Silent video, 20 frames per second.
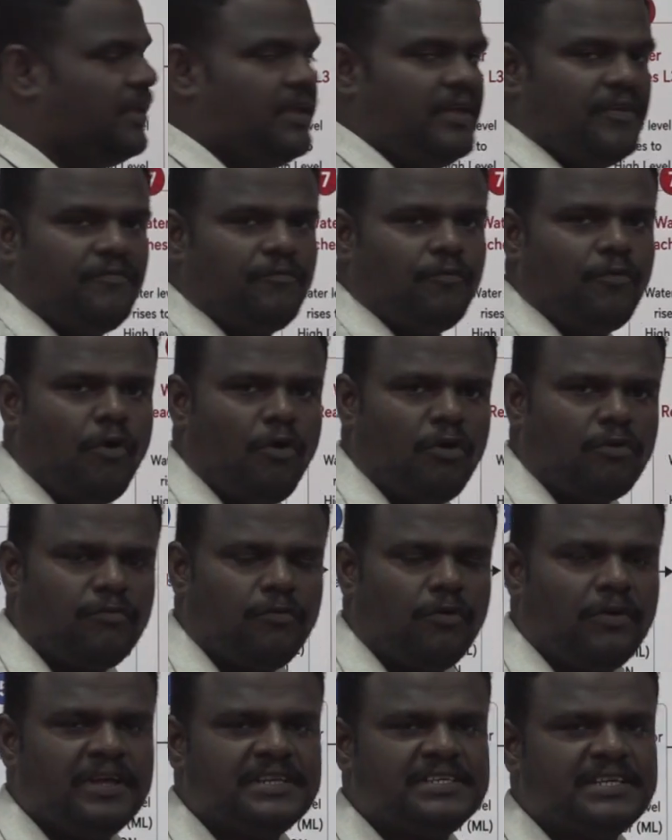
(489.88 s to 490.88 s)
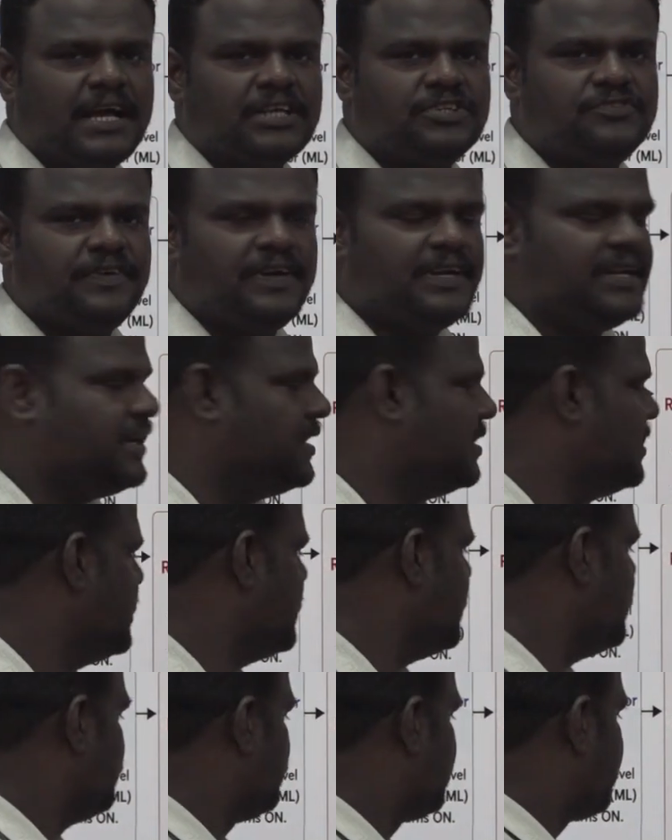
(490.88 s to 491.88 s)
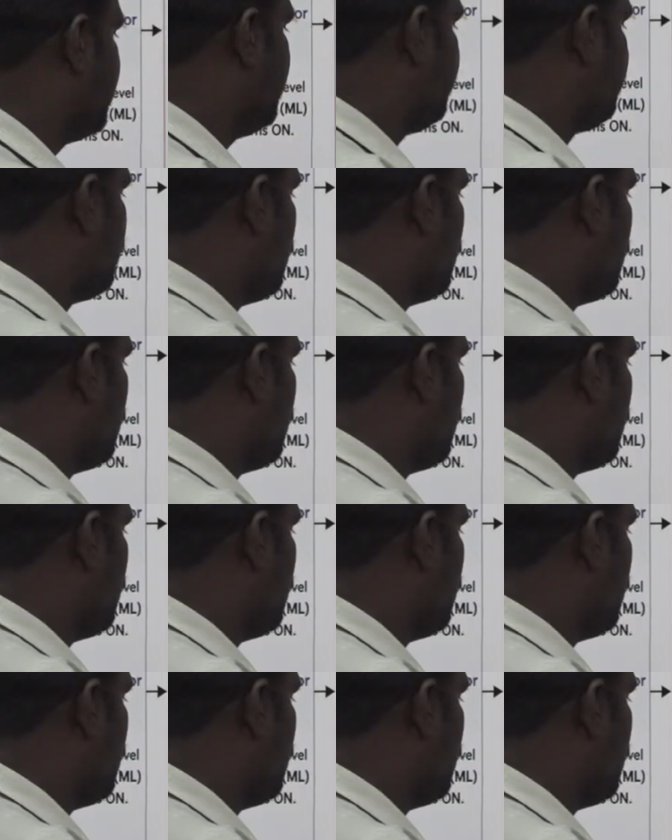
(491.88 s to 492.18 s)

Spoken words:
if overflow is actuated, okay, if